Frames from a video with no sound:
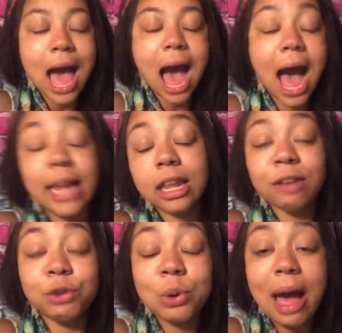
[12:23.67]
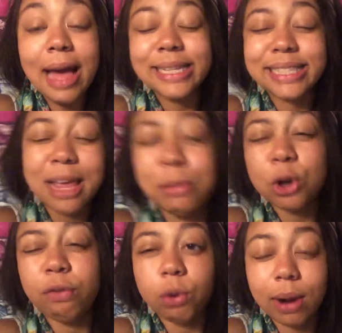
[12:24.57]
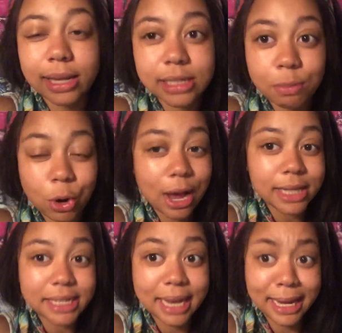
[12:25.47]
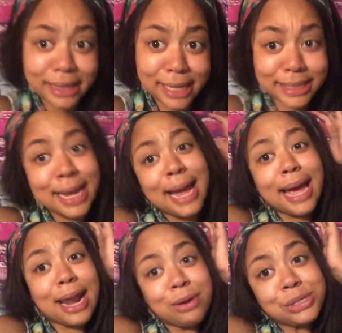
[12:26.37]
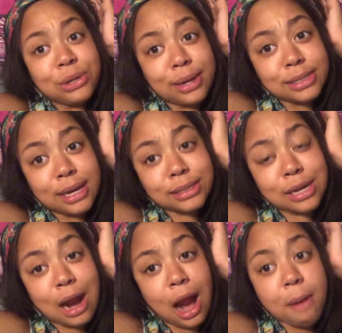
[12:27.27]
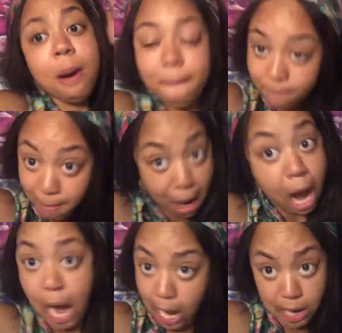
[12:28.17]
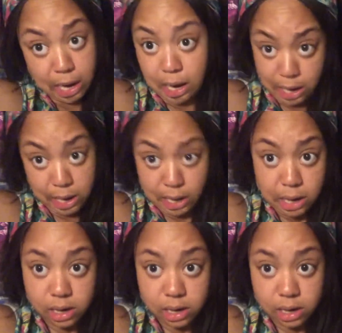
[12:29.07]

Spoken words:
I love you guys. Let me know if you want to see more content like this, and I'll see you guys next time. Bye-bye.